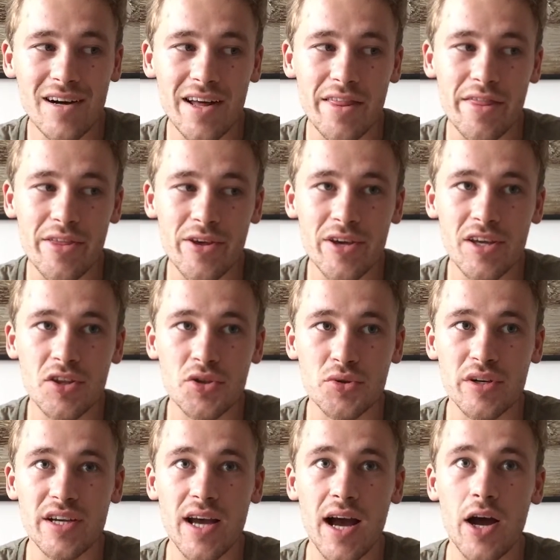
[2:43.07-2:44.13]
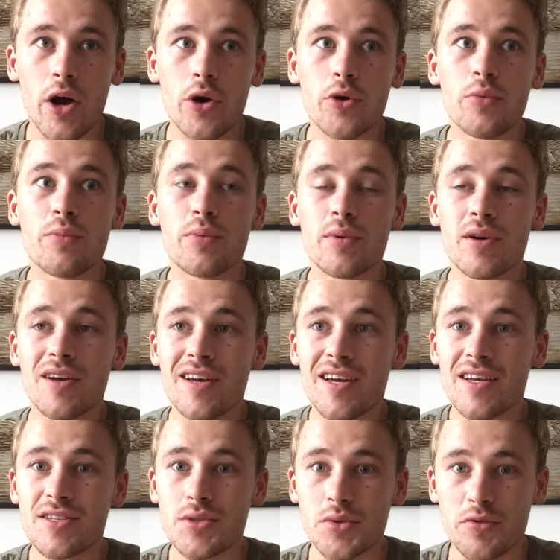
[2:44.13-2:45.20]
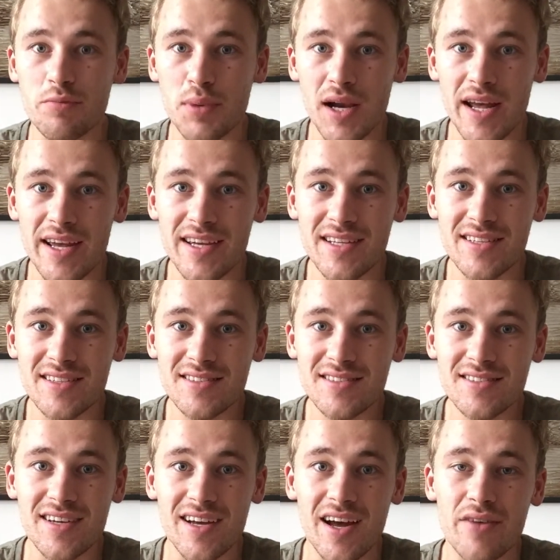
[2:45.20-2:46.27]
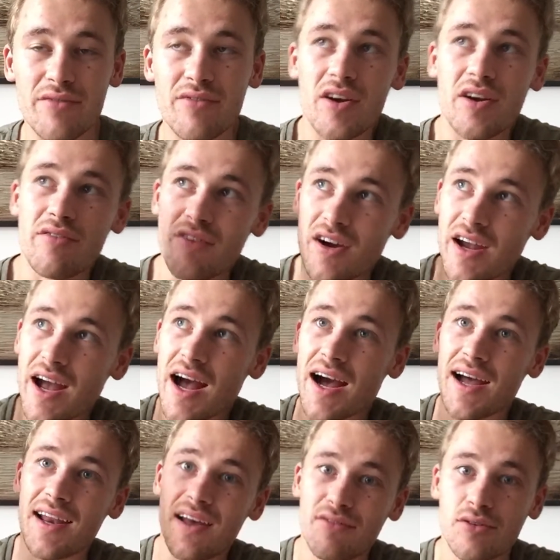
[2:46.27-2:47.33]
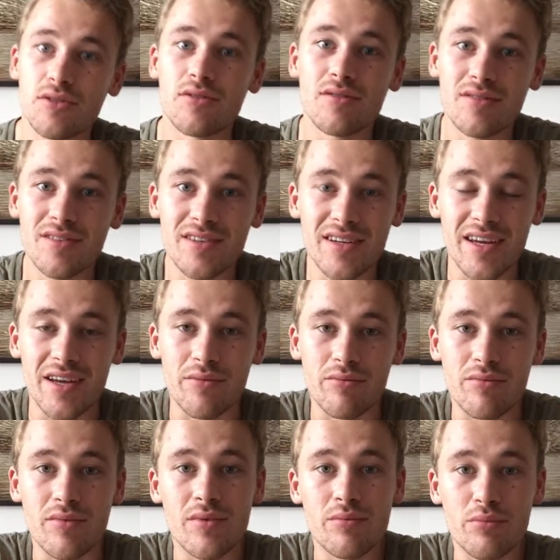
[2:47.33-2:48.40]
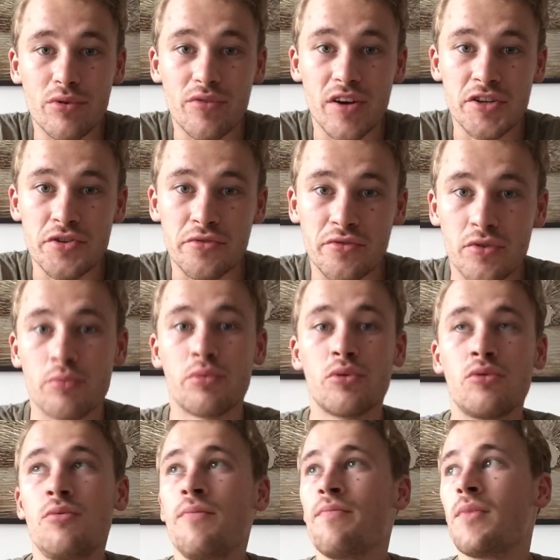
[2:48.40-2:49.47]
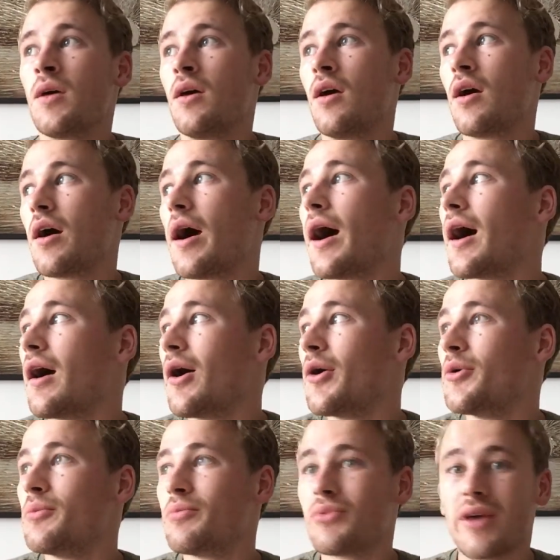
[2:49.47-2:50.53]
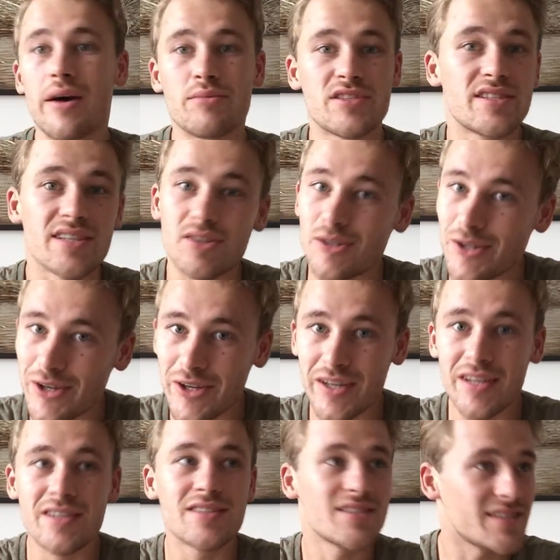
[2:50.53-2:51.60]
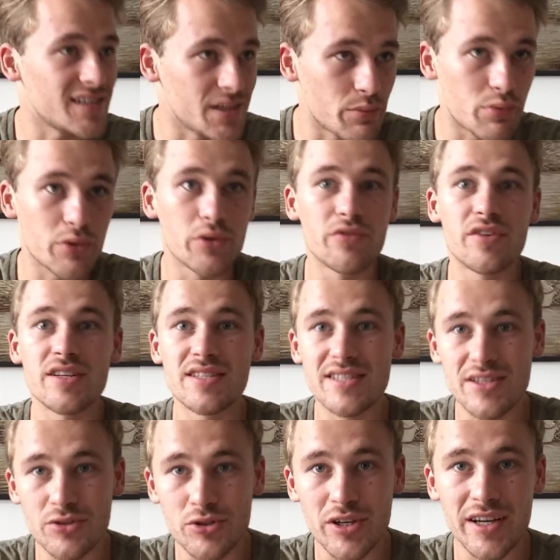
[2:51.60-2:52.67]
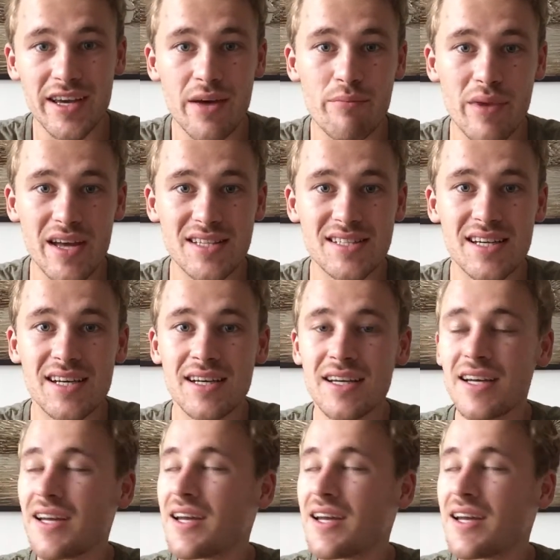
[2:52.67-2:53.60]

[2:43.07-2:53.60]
At 33, I hope to have played at a very, very high level in professional football. I hope that I'm still learning, still improving, still trying to get better,